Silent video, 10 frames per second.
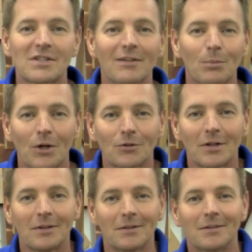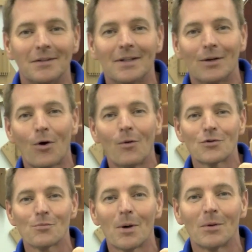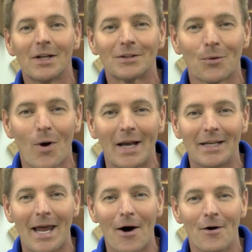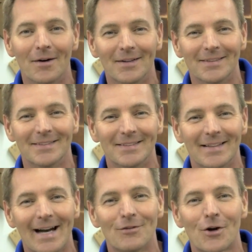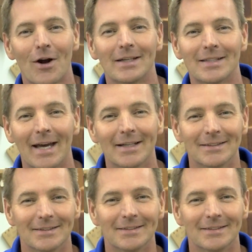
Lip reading: Steve Middleton, and always remember to hit the right nail. Have a great day.